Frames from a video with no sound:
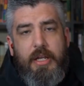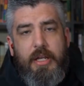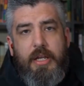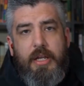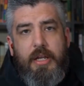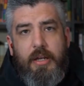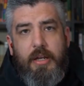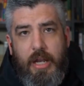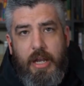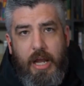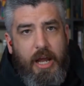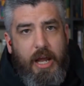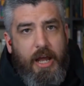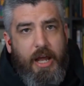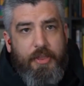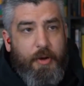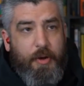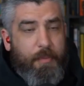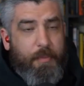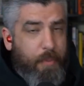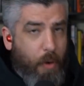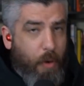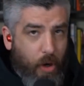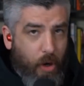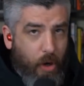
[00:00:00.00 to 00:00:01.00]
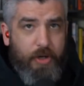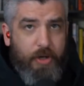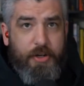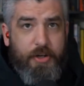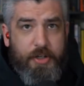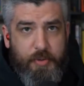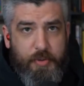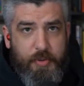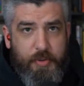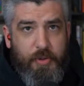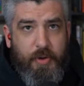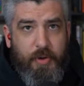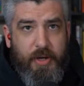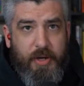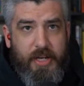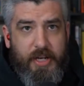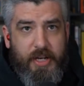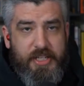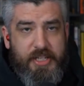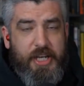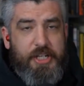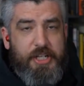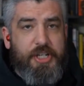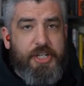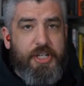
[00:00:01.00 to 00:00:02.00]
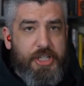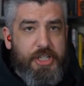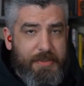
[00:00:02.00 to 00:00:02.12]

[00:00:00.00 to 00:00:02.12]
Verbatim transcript: Mm. Uh, they're partners with the organization.